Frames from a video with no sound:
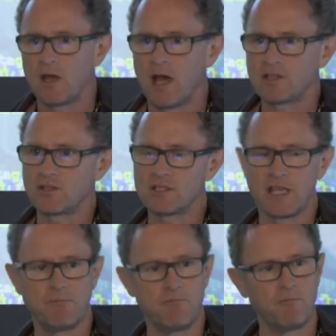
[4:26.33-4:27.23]
I'd sort of
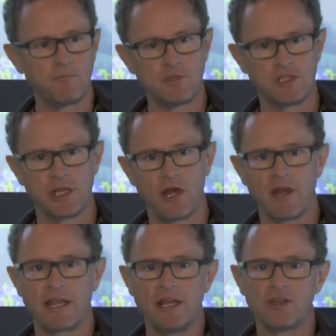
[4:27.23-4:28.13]
say,
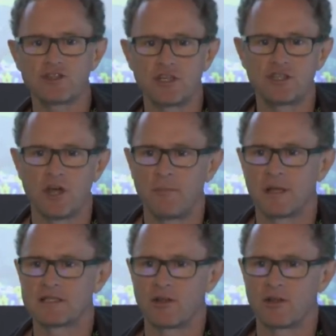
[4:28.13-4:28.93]
generic industry topics